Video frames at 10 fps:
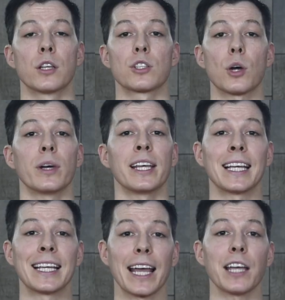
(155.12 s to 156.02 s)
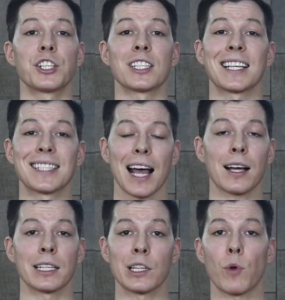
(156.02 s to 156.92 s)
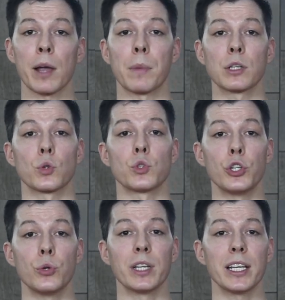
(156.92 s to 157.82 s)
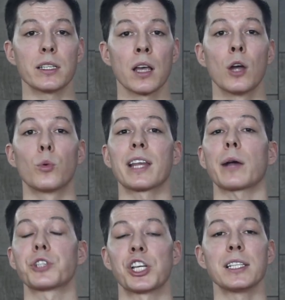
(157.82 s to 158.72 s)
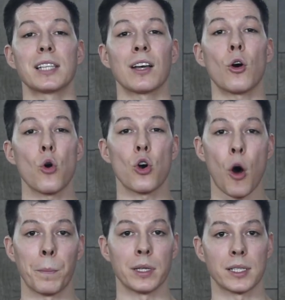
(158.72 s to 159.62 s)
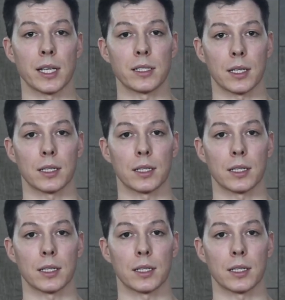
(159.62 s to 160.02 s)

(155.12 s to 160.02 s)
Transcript: So it engages exactly the right muscles you need without cheating or compensating.